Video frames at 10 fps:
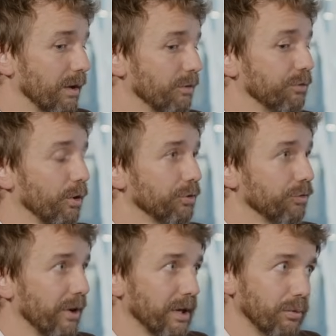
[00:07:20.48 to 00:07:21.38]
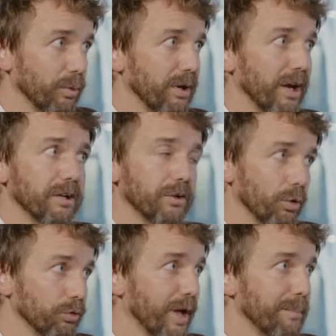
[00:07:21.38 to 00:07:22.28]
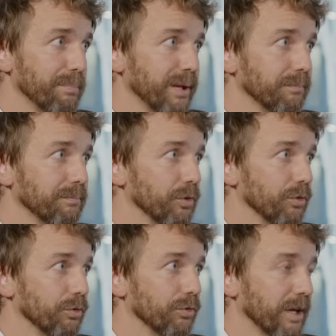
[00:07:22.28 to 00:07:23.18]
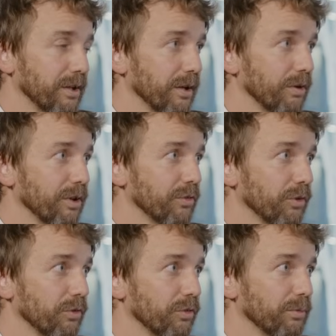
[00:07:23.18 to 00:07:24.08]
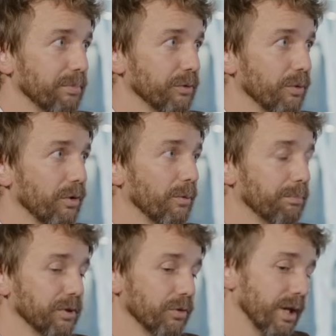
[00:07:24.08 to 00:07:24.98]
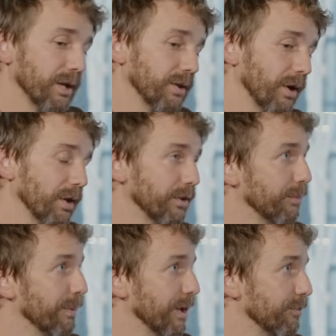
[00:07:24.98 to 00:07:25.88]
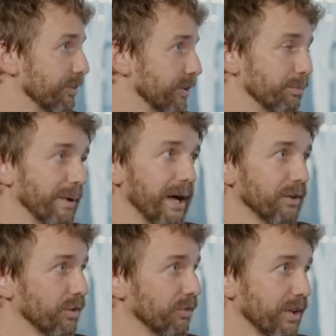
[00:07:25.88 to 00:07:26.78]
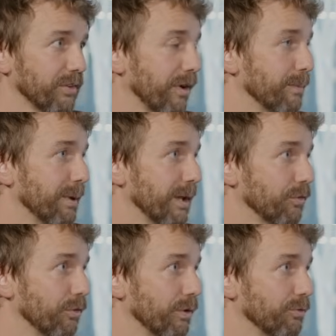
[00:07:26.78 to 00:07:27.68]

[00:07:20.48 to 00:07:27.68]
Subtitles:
Fast track will likely not happen due to technical reasons, but we're hoping to get the other benefits, bags, etc., in place during